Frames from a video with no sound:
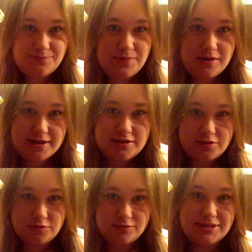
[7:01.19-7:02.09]

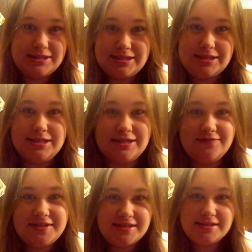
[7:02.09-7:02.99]
spiritual
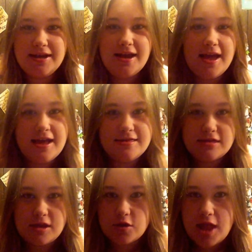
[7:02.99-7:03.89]
stuffs,
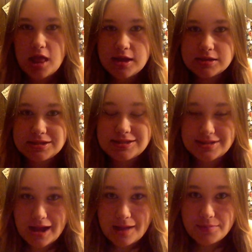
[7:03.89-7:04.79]
and you're telling us to
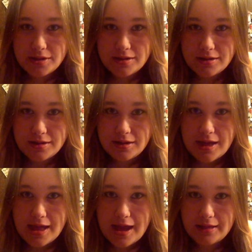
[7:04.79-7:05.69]
stop
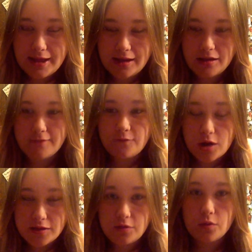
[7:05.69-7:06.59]
at, like, a
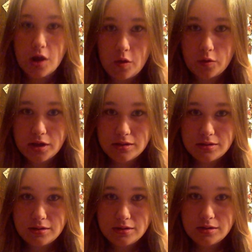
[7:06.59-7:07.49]
fork in the road.
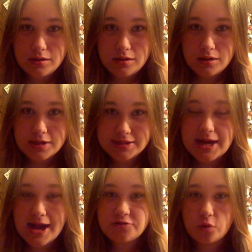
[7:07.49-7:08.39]
It's like
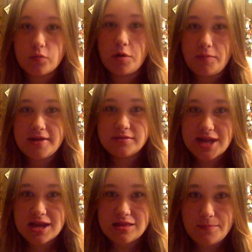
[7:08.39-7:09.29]
an actual road, but it was,
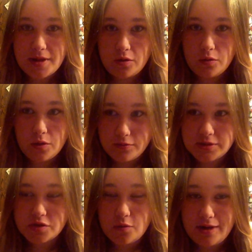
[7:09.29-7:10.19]
like, in the middle where there
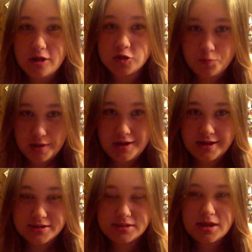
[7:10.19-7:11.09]
was no one else but
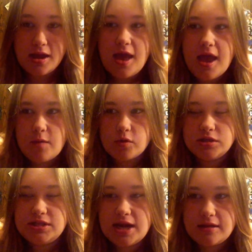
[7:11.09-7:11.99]
us. And we're
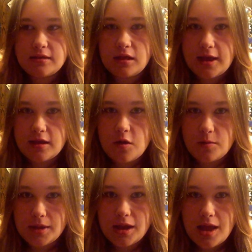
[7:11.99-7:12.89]
standing there like, "Oh
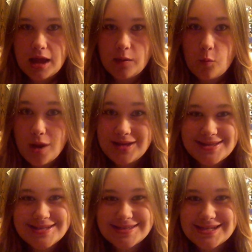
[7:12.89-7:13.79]
my god, what
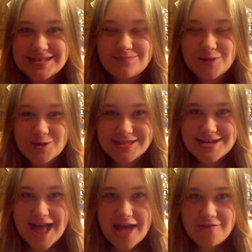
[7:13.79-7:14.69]
does this
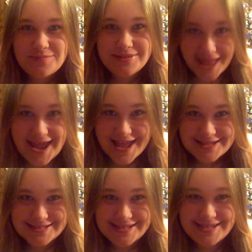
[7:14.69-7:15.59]
person have
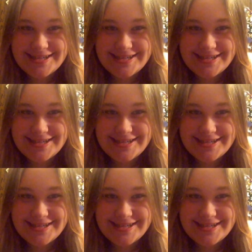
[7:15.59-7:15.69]
planned?"